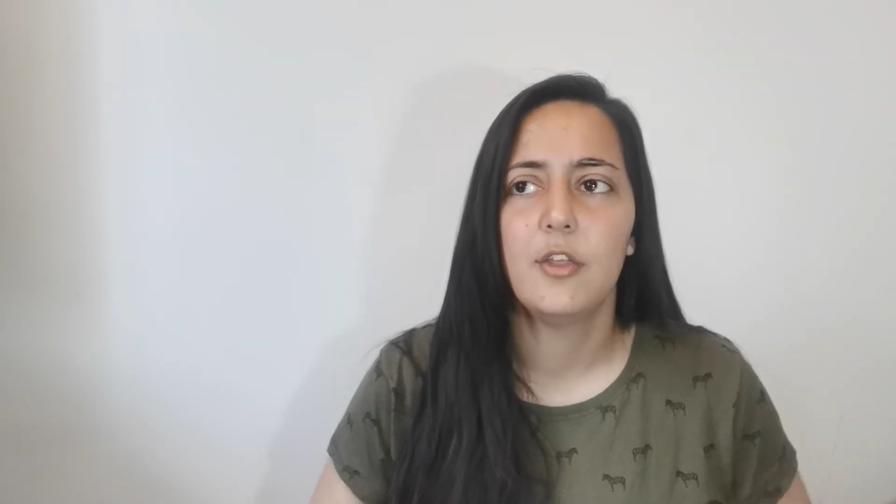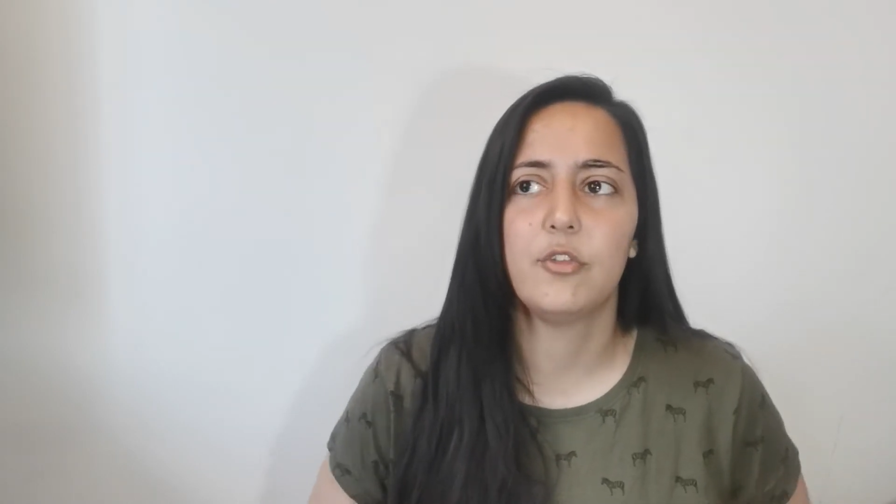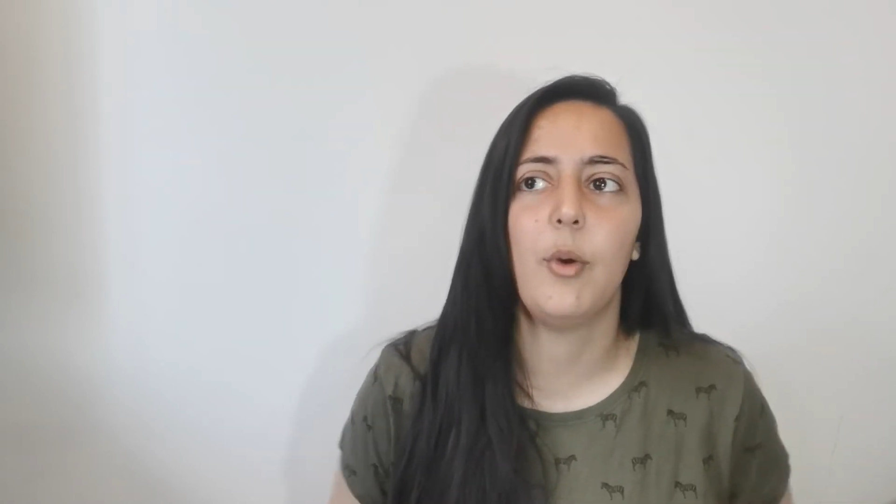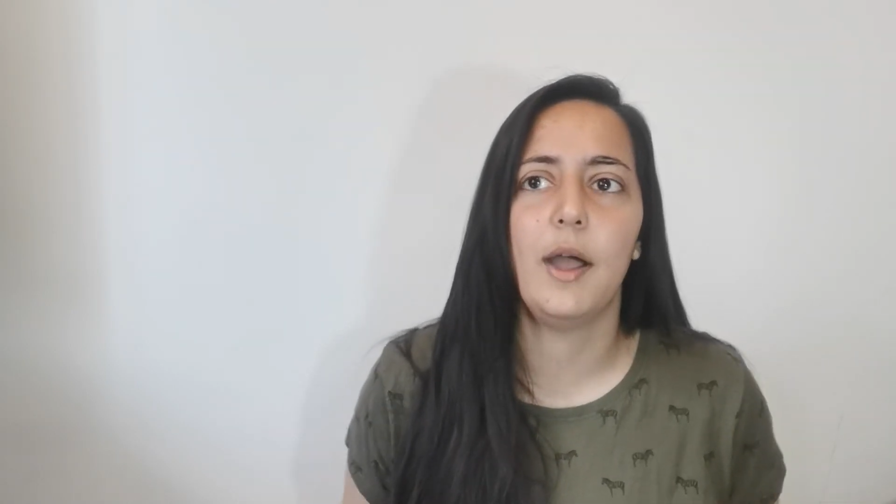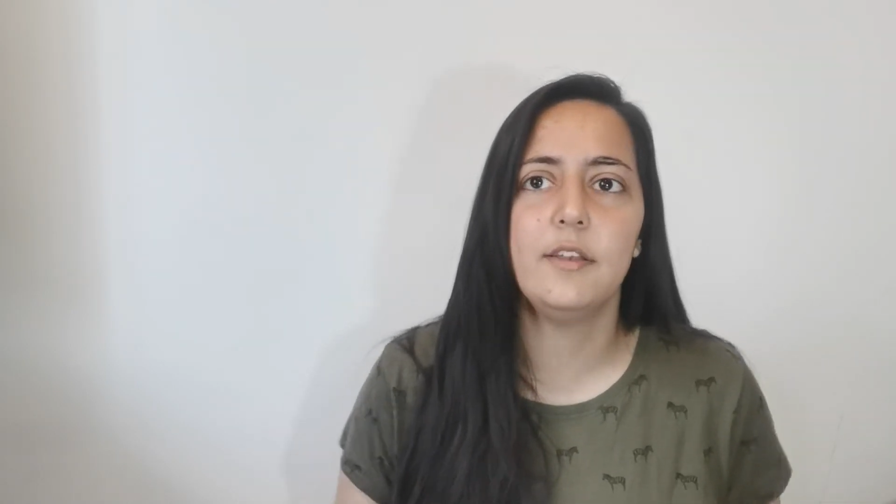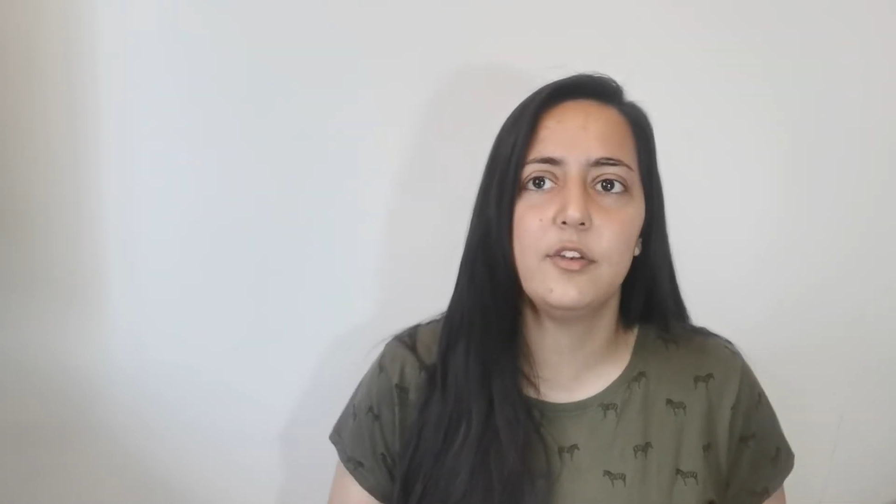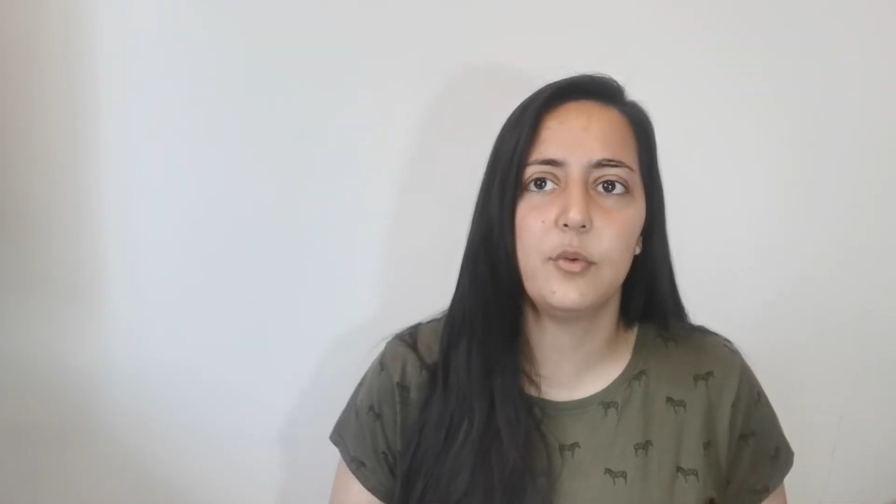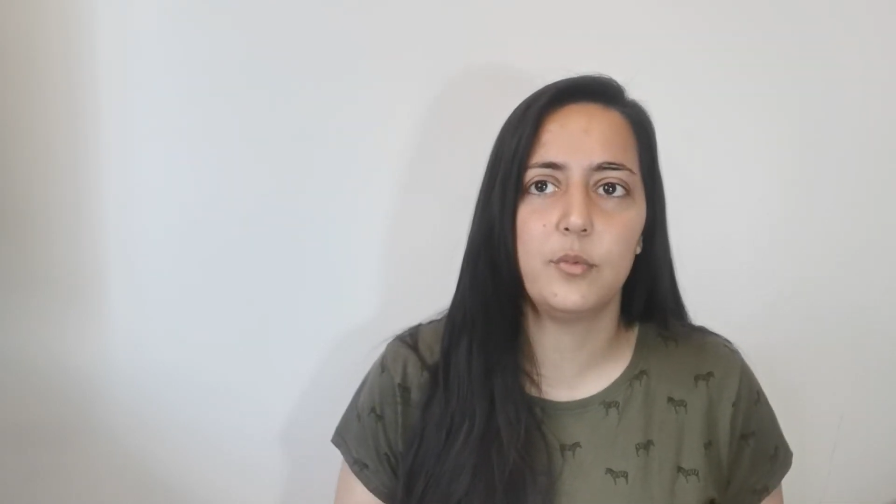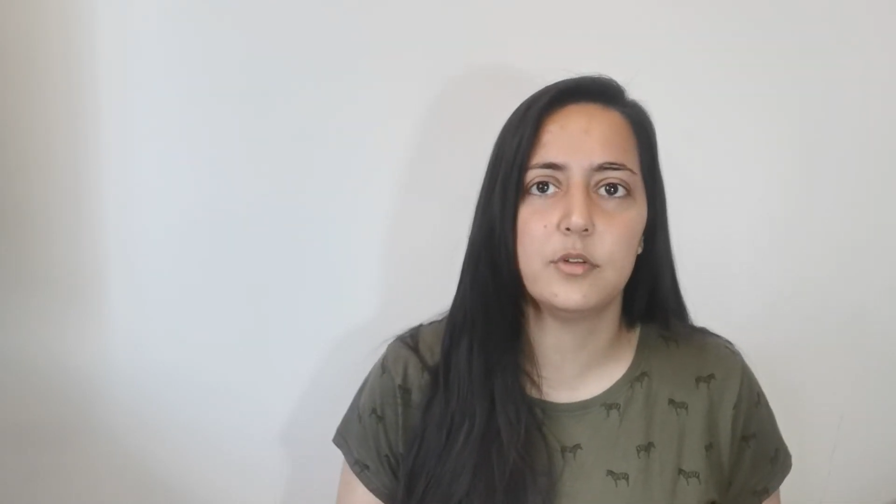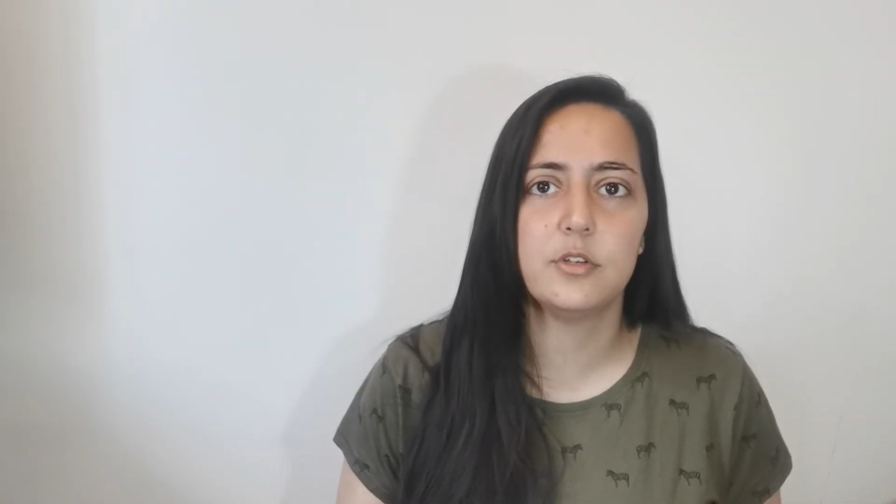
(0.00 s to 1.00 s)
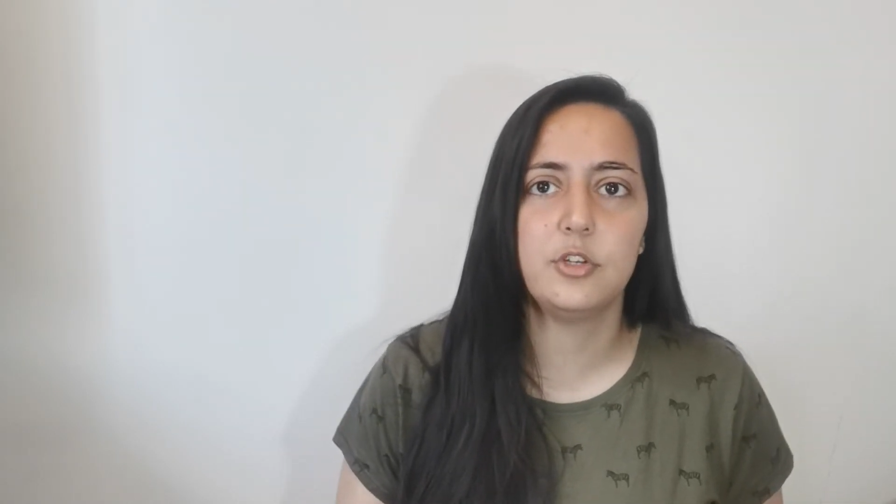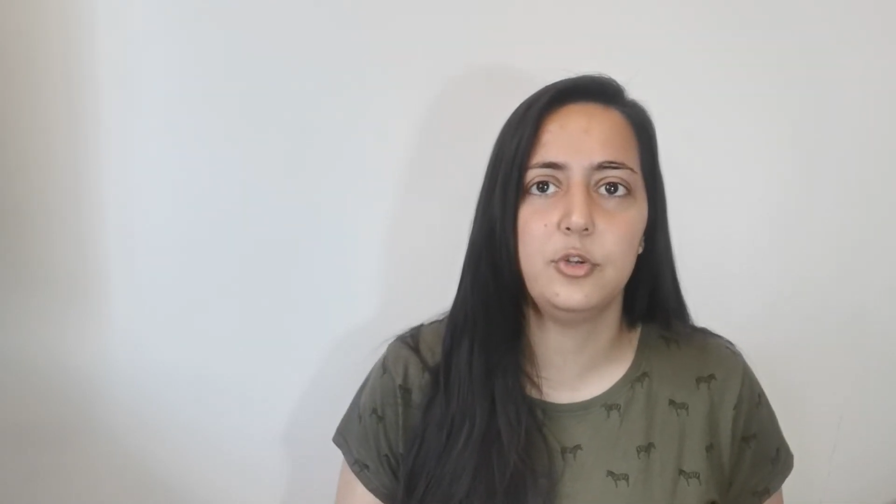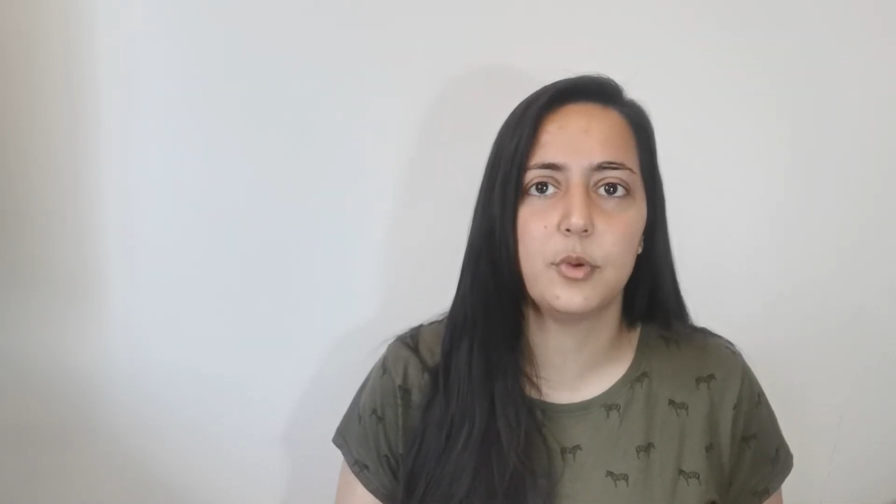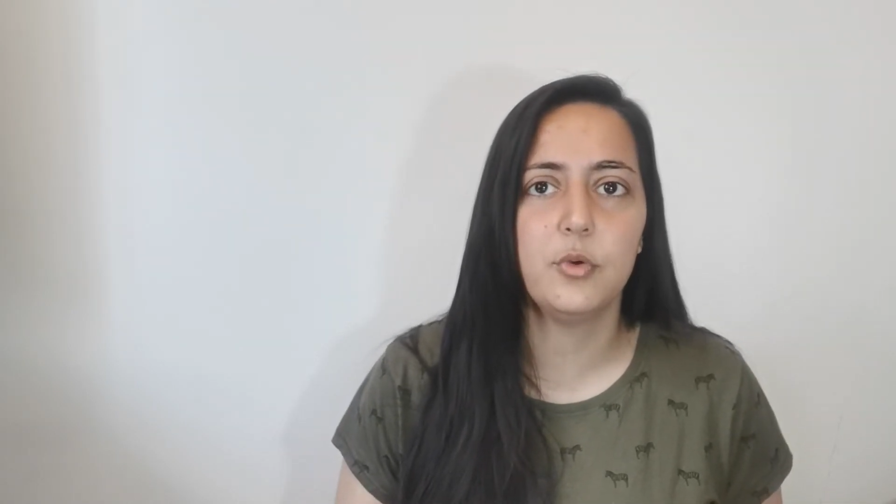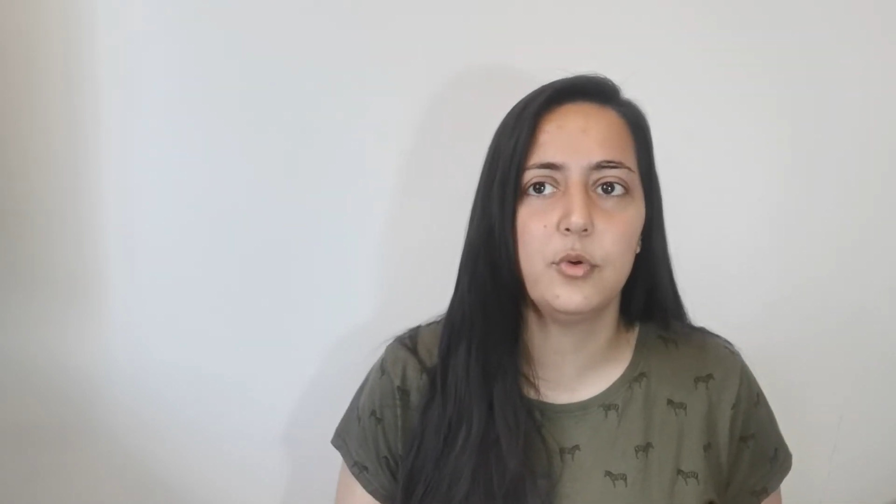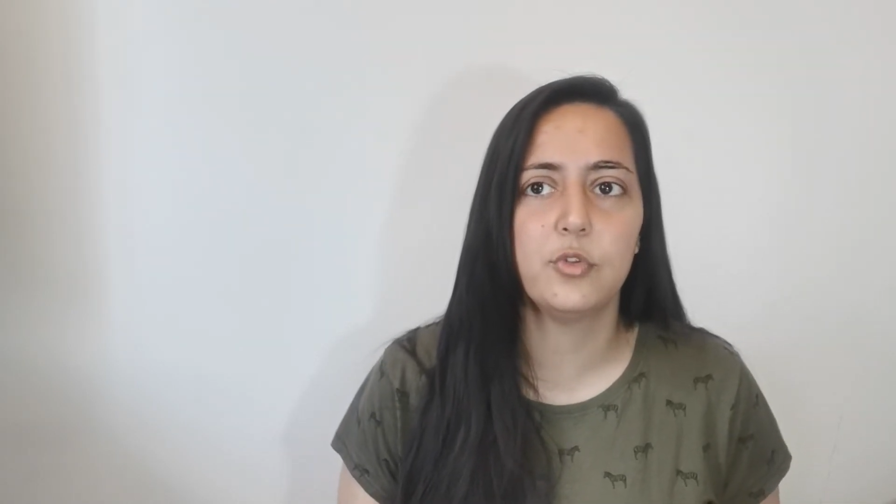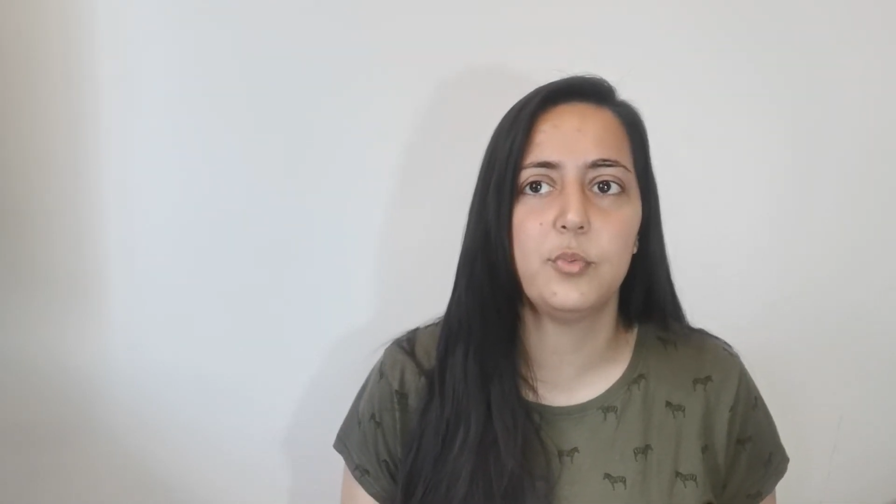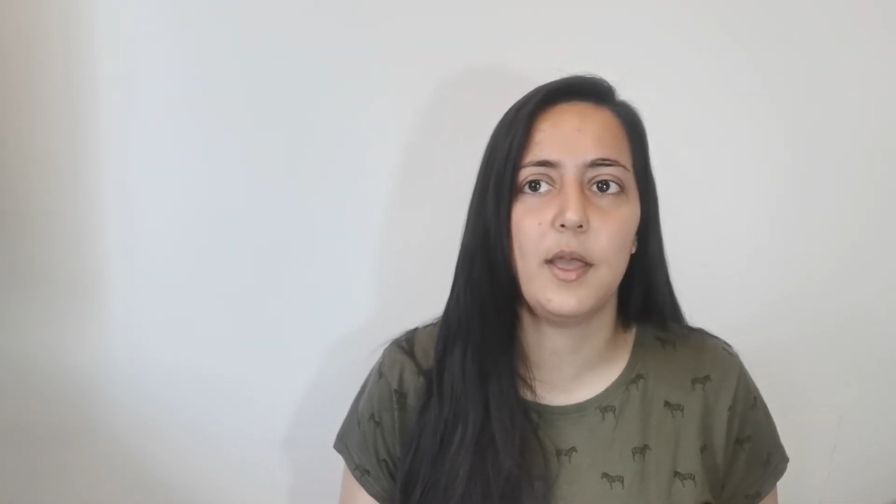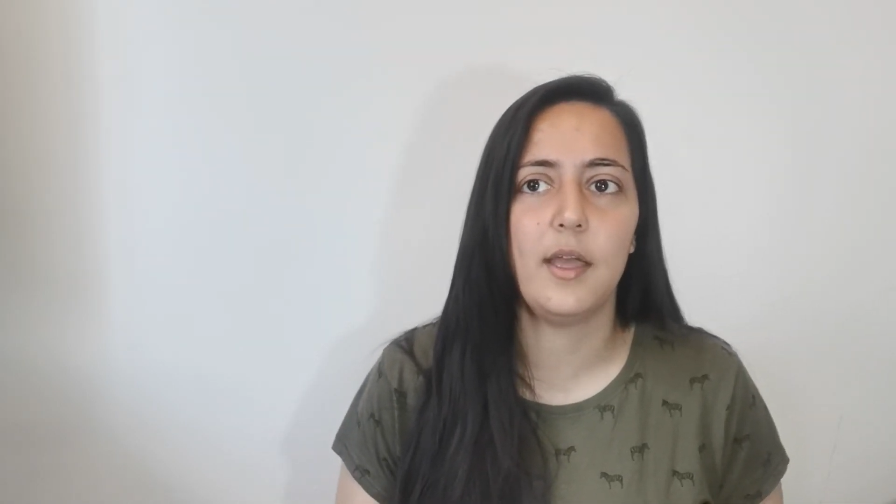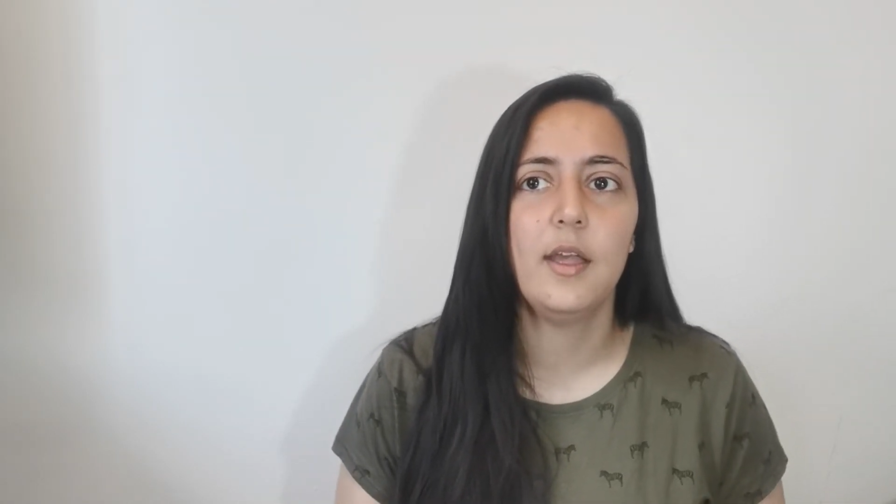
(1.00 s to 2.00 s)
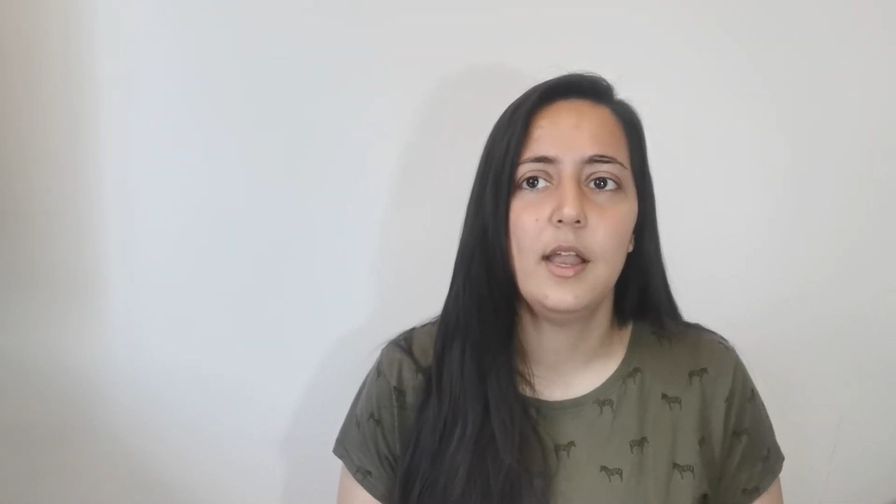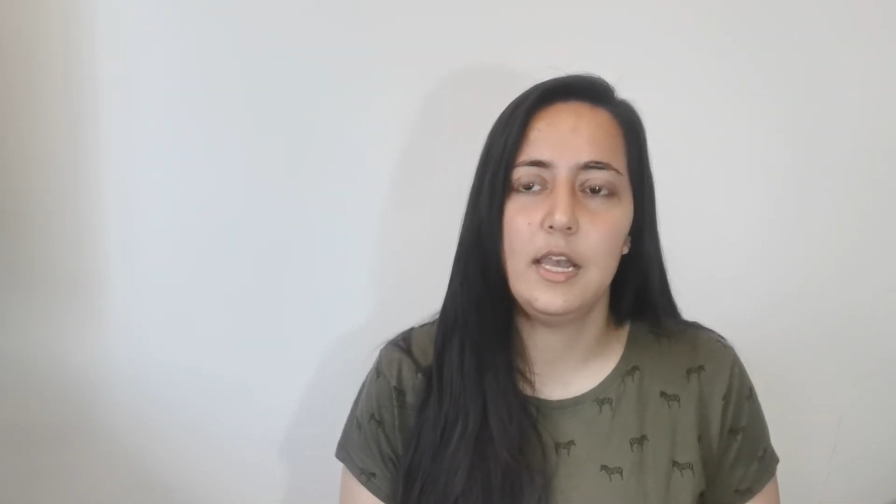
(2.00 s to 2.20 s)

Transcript: So I didn't want to do a course where